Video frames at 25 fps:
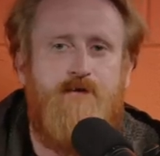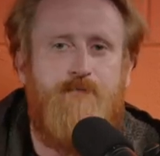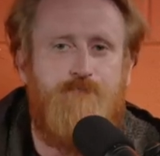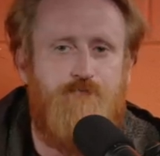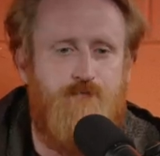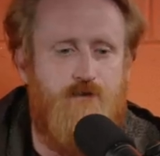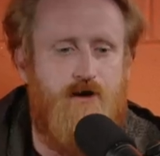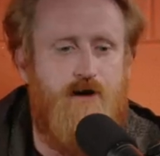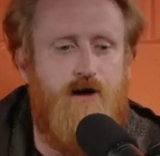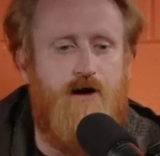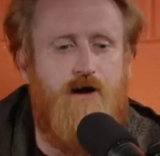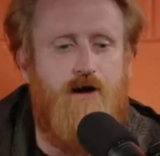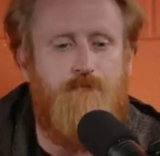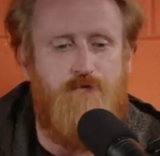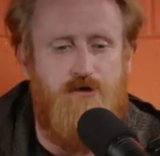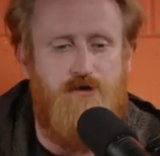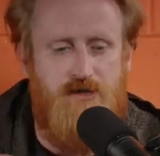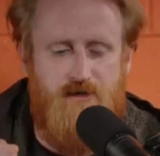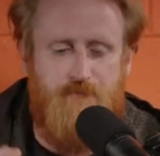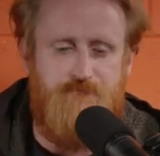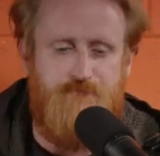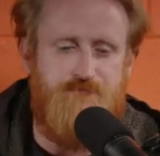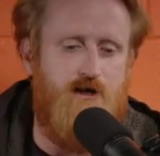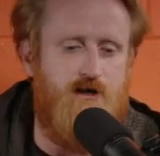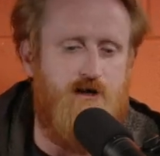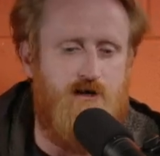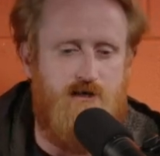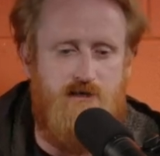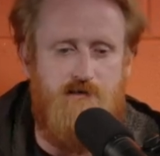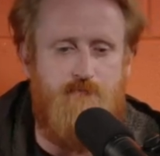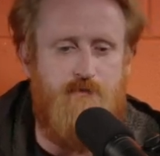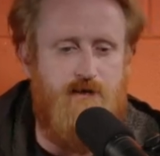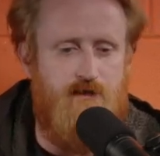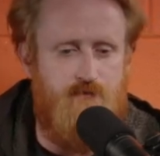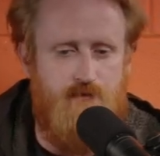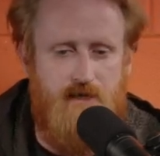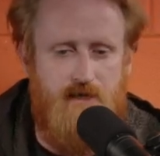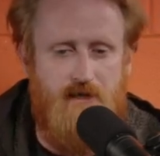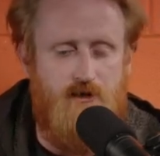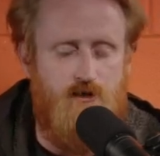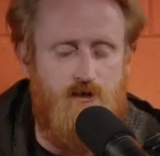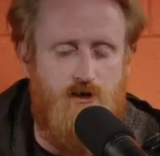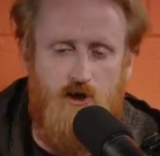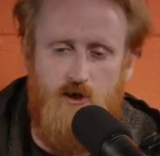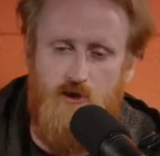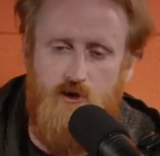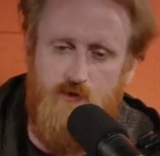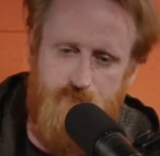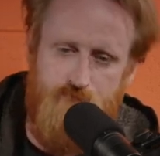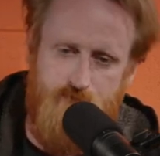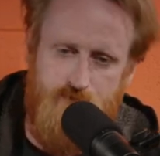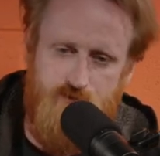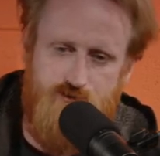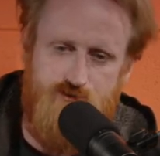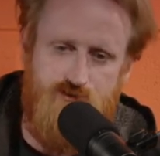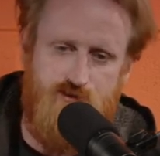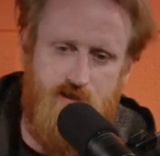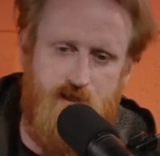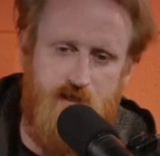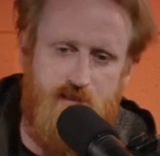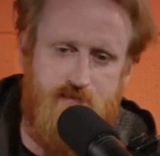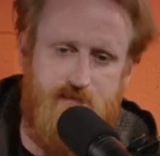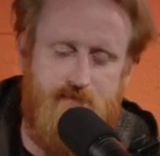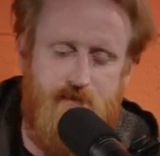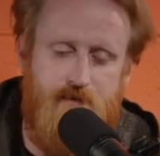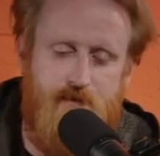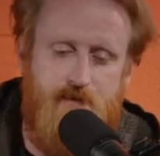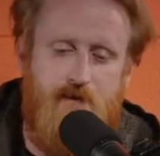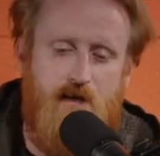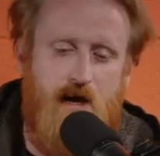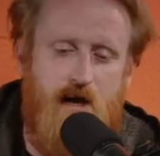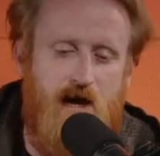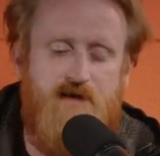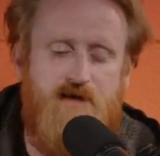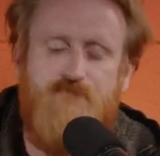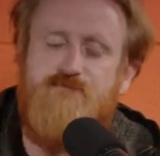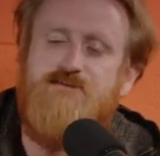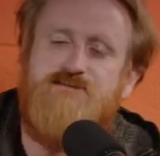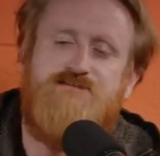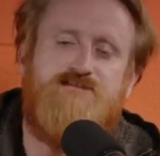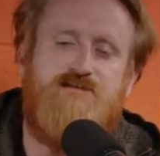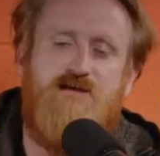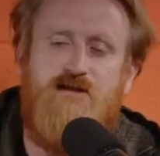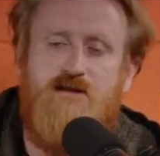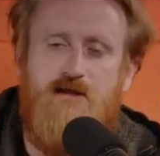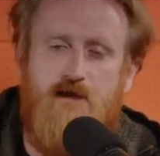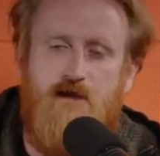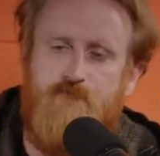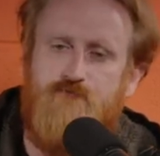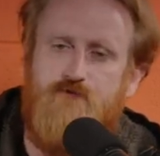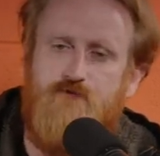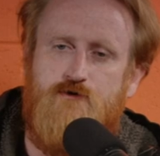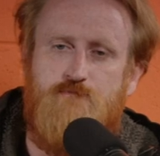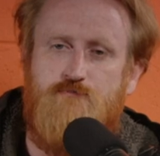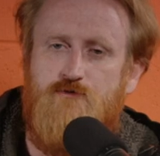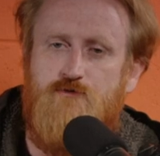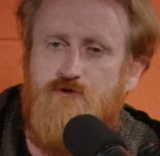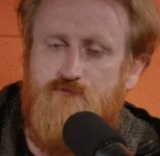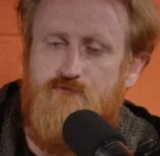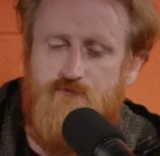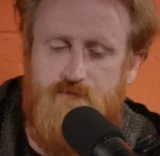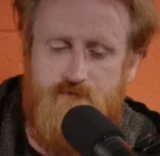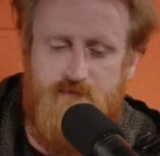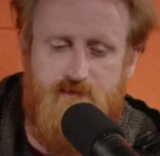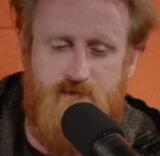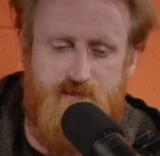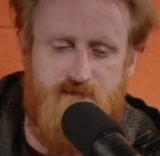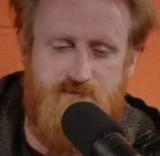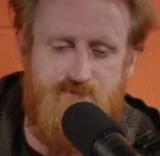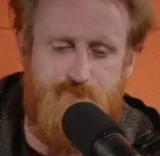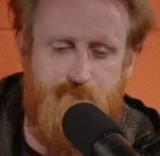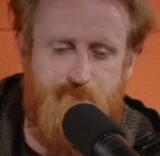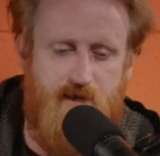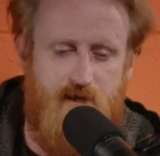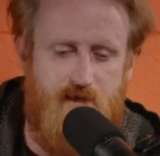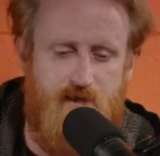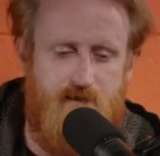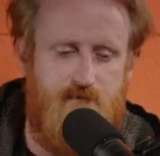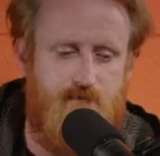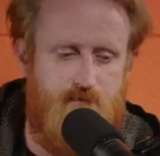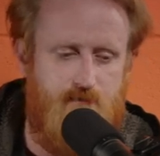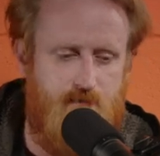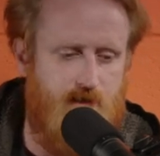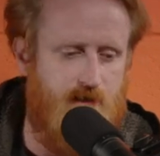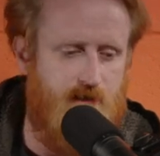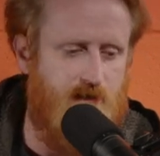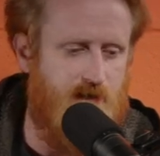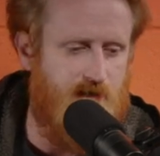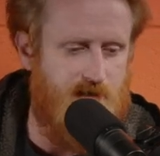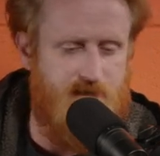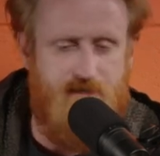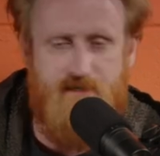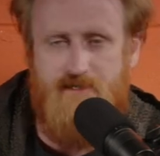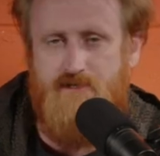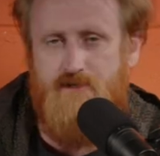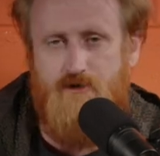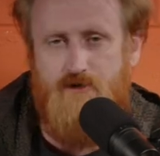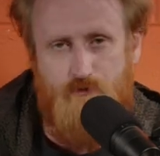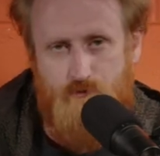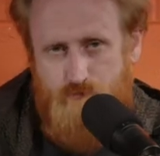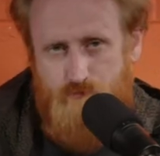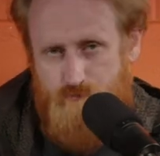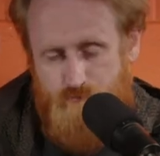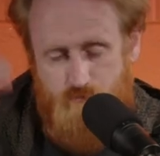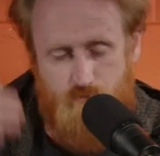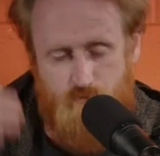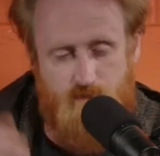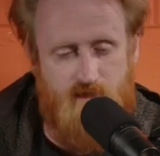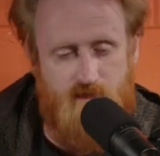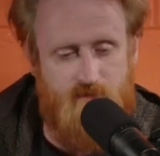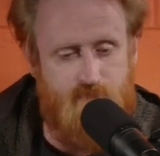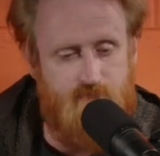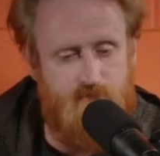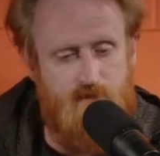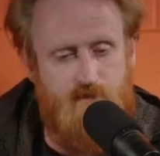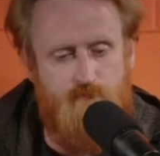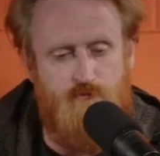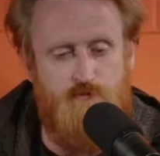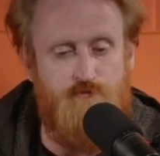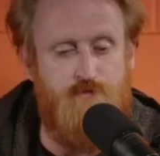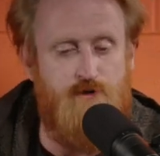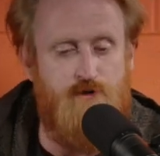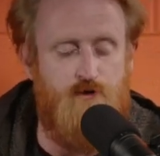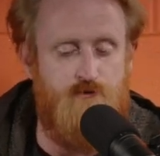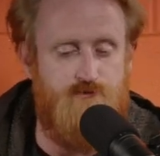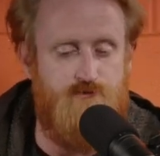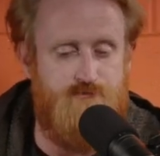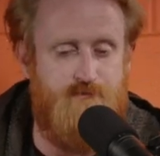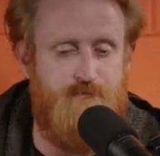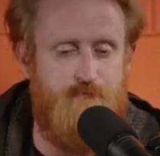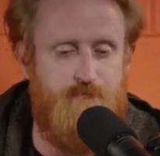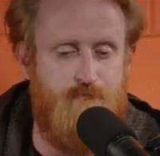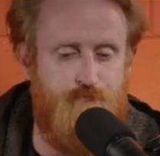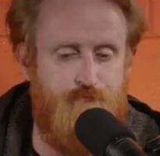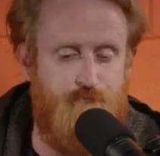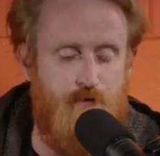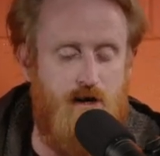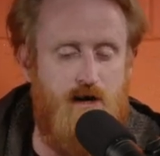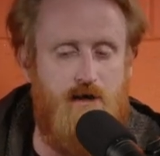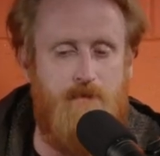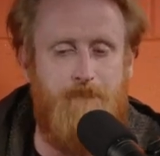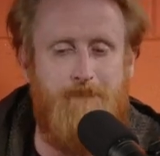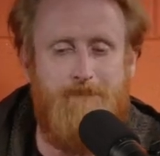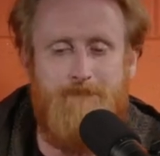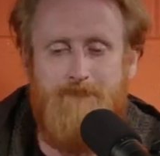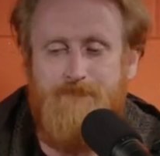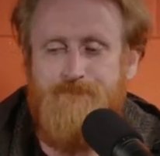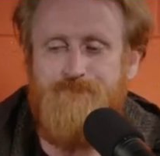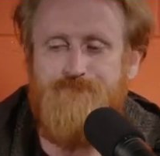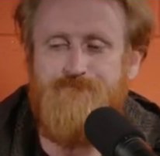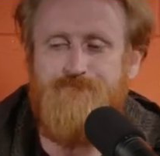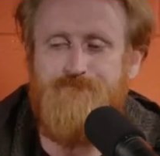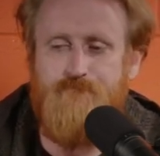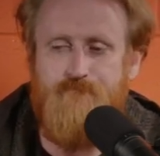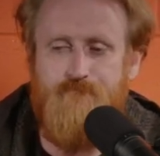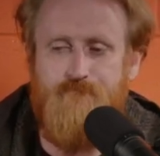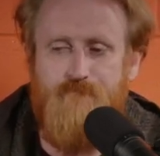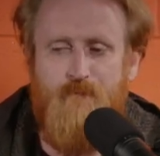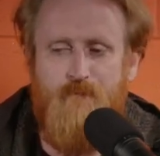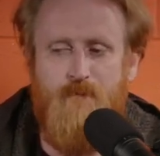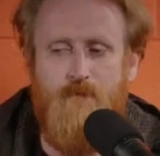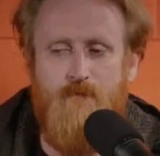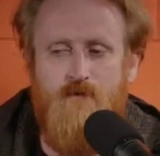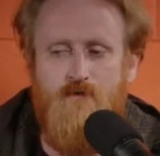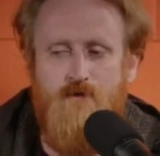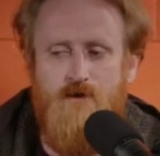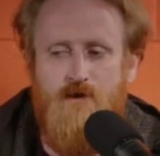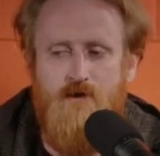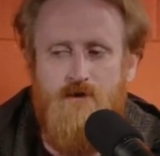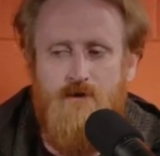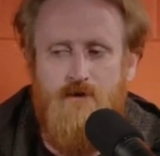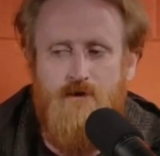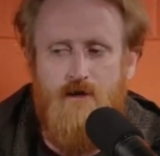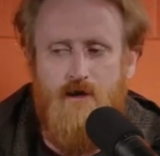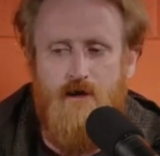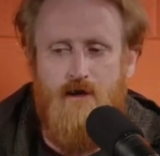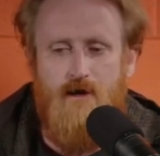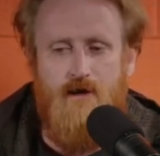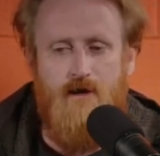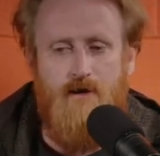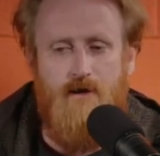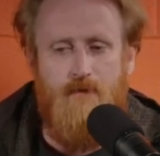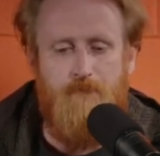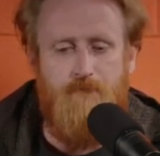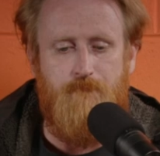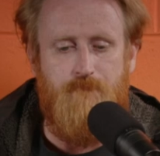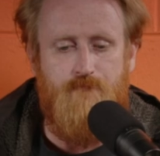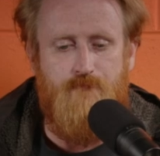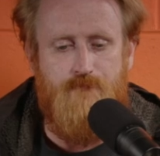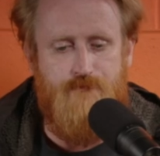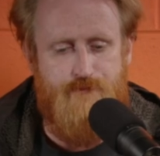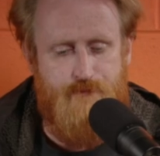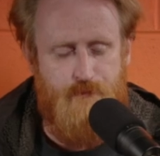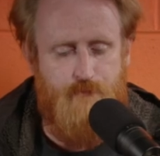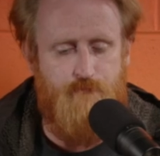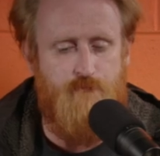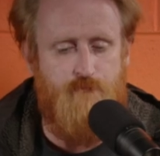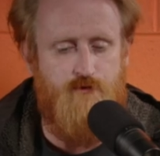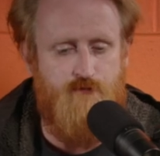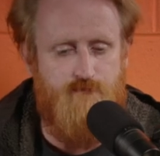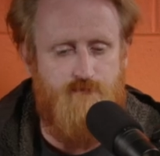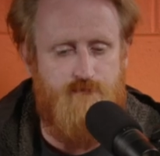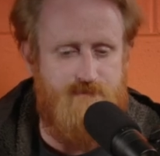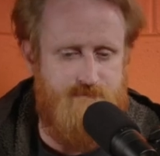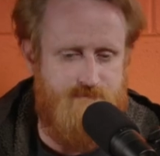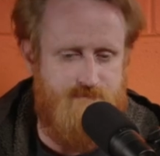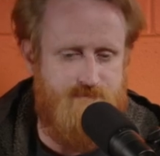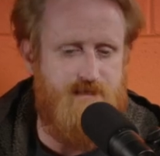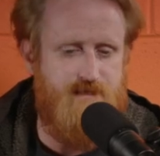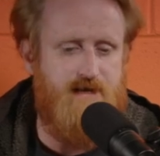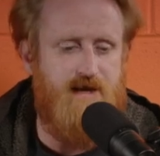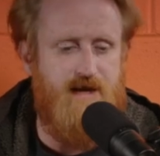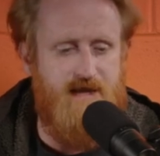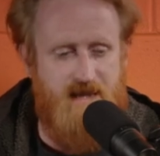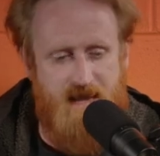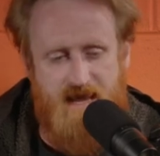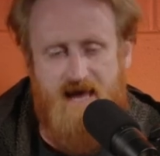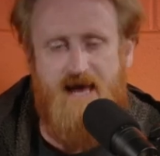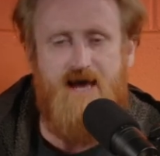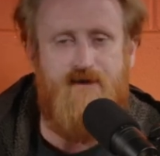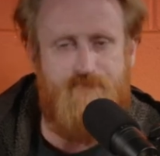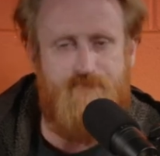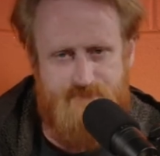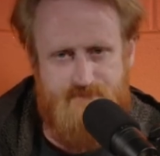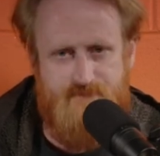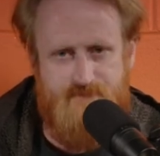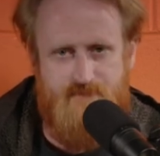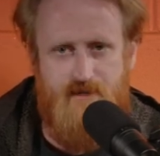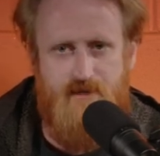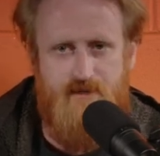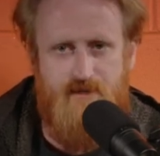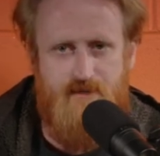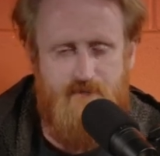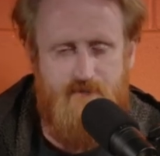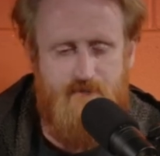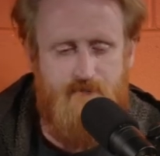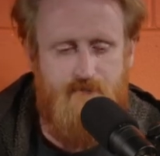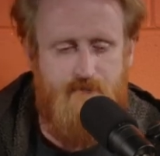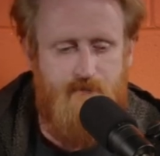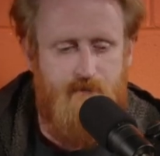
Uh, and I'm talking about like all of his shit. I haven't seen every movie that he's made, uh, and I know whatever. I'm a poser, but um, the movies that I have seen